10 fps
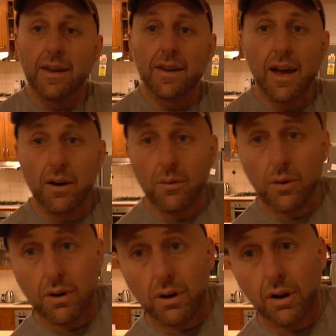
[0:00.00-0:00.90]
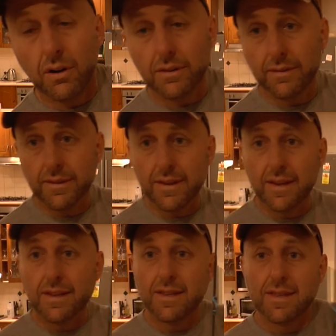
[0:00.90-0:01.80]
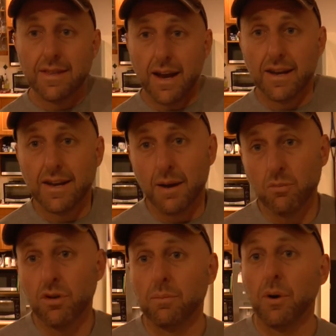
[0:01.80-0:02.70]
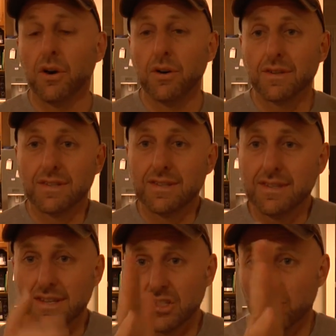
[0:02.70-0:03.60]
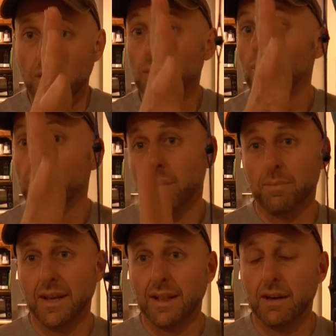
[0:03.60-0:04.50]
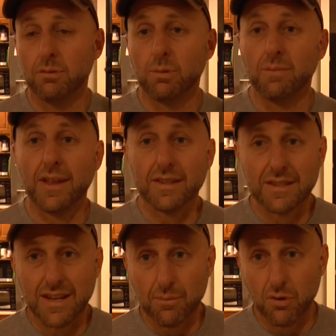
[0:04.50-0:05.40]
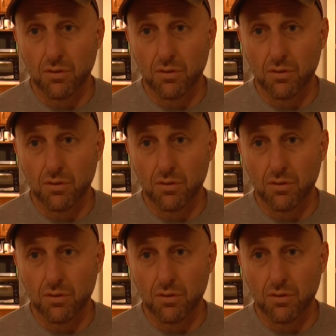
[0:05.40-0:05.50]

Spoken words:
Now on a number of bows, this string will not be level, and there's a number